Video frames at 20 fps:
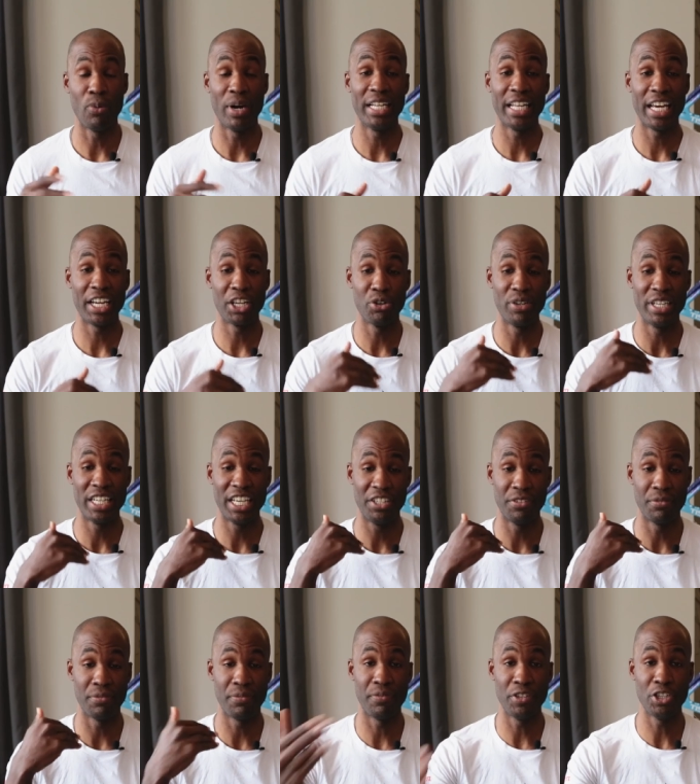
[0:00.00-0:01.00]
while I go ahead
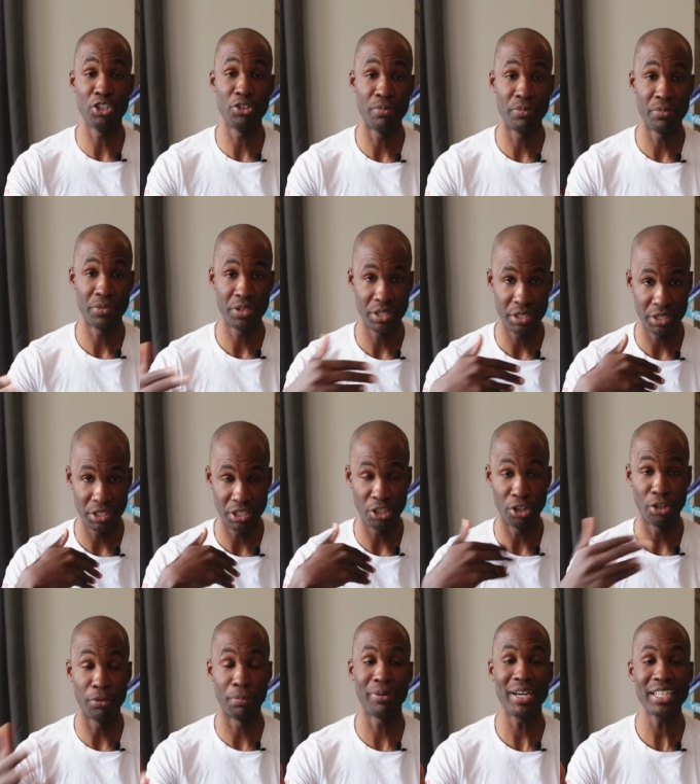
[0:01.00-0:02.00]
and film the
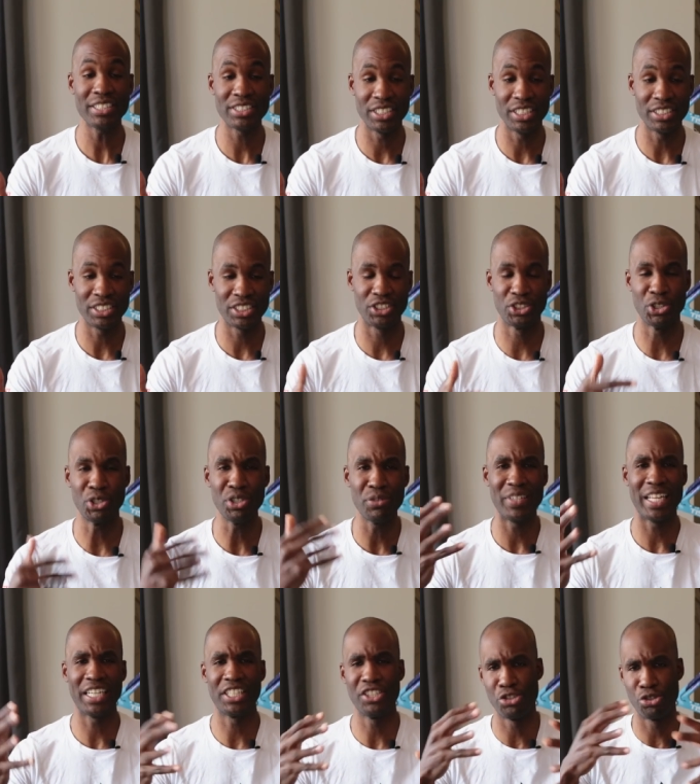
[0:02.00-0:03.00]
whole process, sort
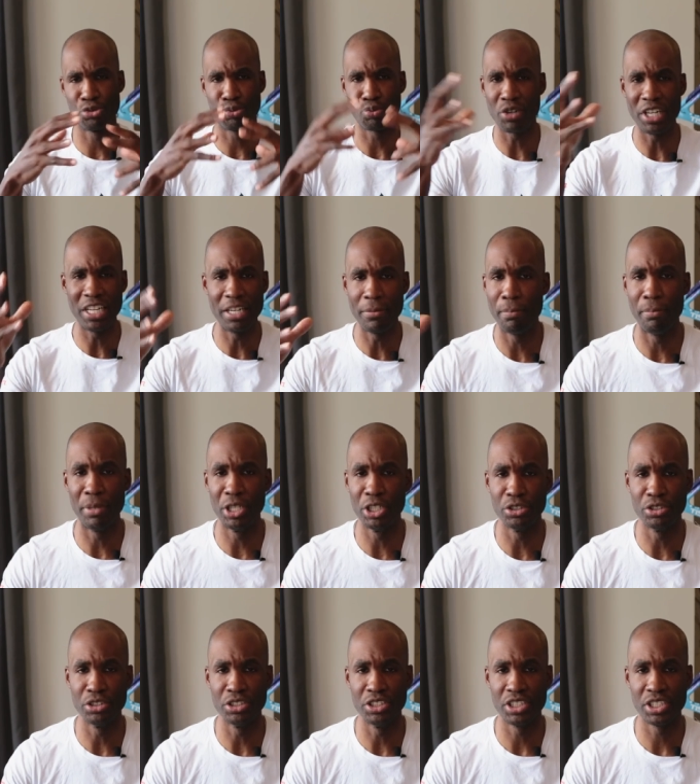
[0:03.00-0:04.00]
of like a dream
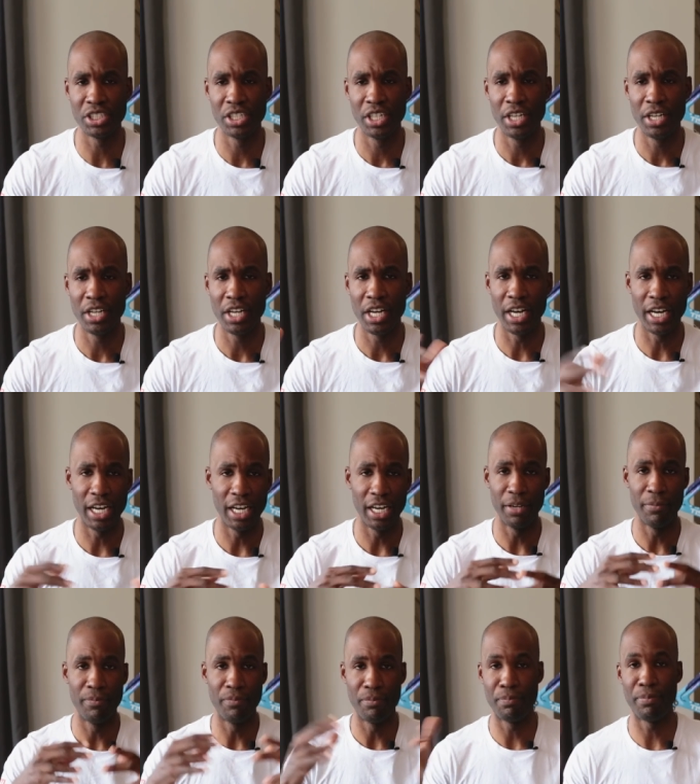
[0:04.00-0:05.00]
build
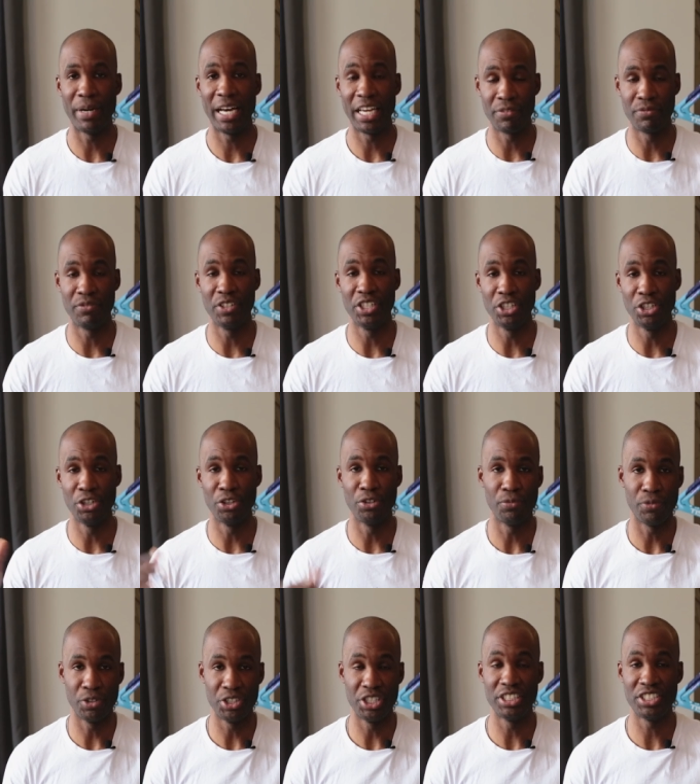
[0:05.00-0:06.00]
uh, bike video
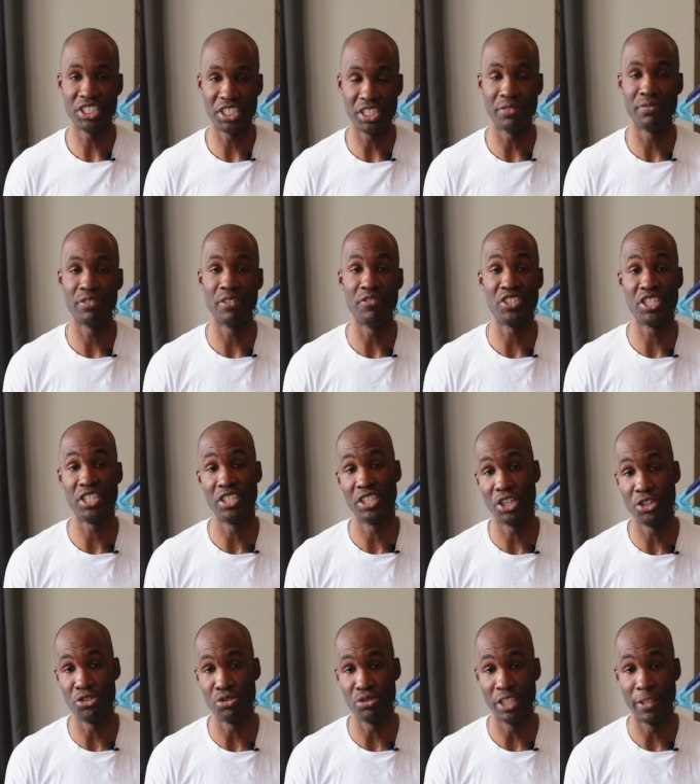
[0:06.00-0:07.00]
for the
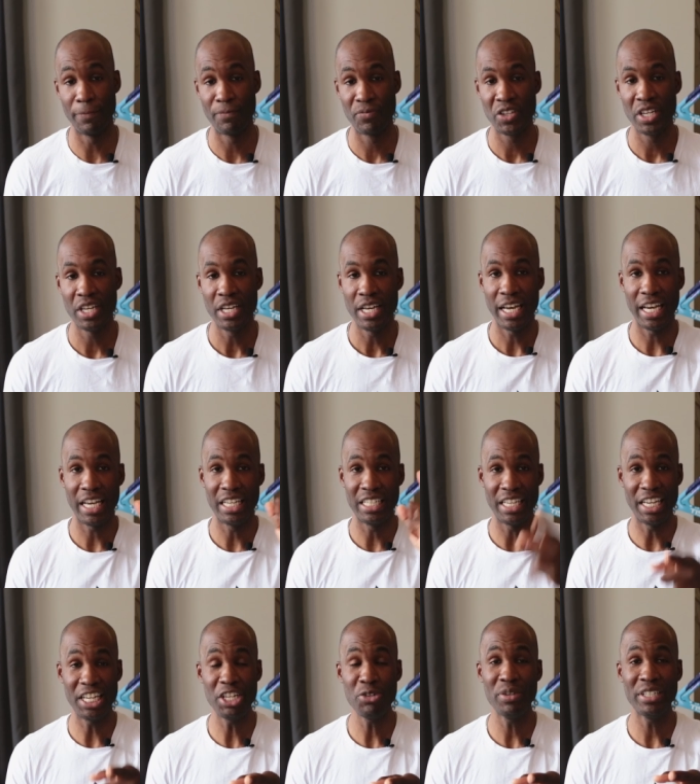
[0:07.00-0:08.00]
T1500. And
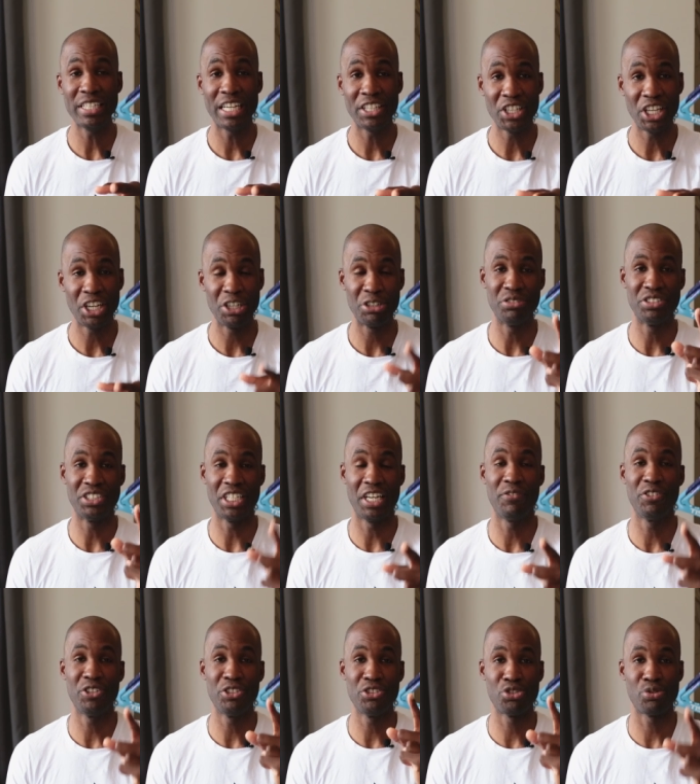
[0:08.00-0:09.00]
anyone out there who's
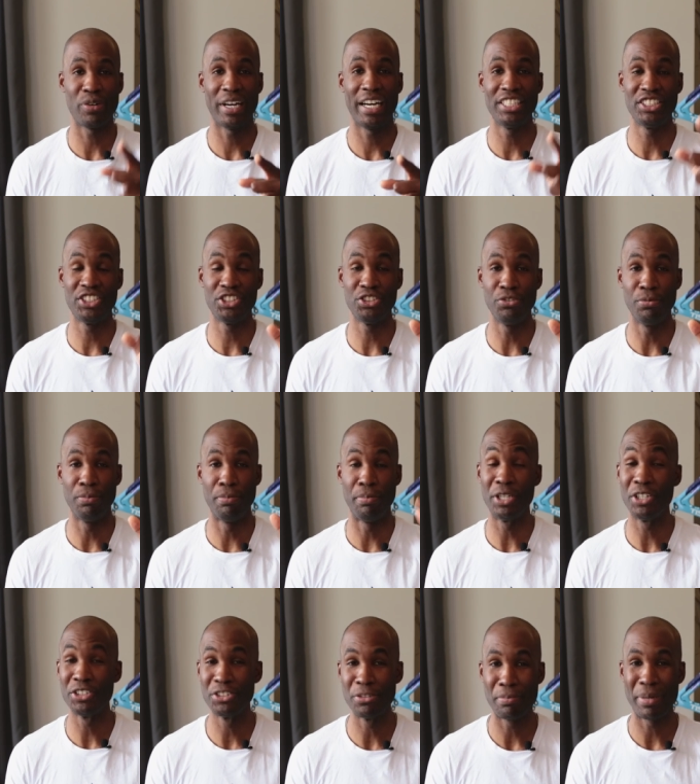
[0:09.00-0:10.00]
ever tried to
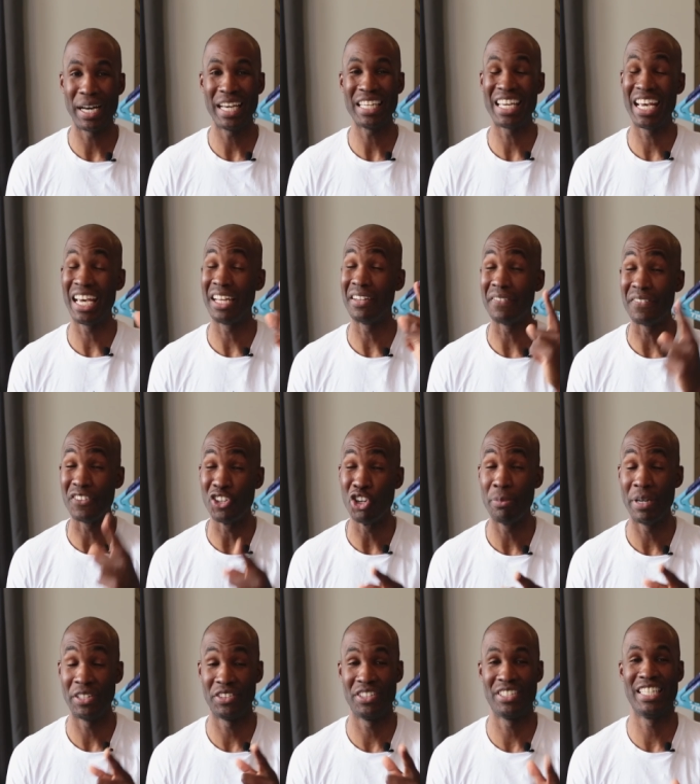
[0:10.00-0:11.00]
build the bike and
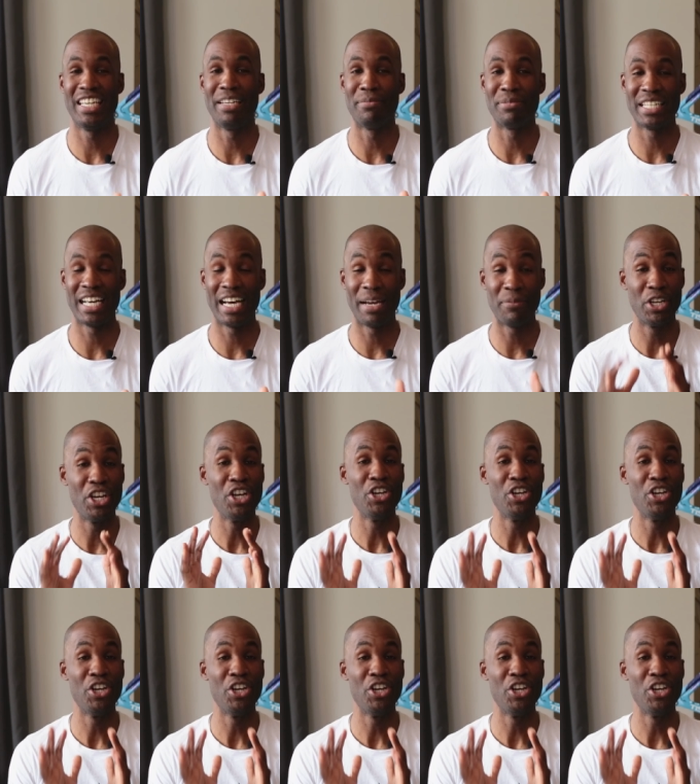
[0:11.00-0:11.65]
film at the same time,